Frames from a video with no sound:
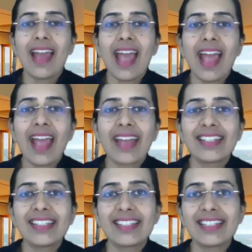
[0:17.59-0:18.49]

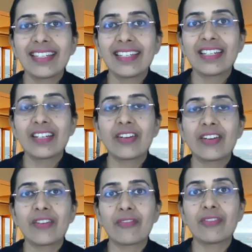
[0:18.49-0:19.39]
And
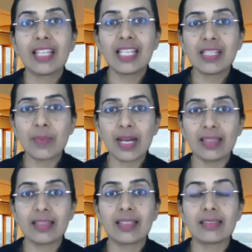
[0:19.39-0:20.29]
this
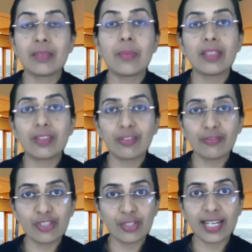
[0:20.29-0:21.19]
month, the month of
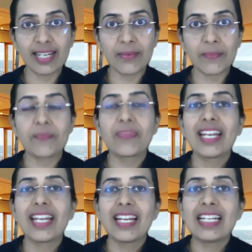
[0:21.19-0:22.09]
July,
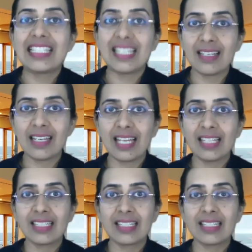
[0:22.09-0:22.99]
is dedicated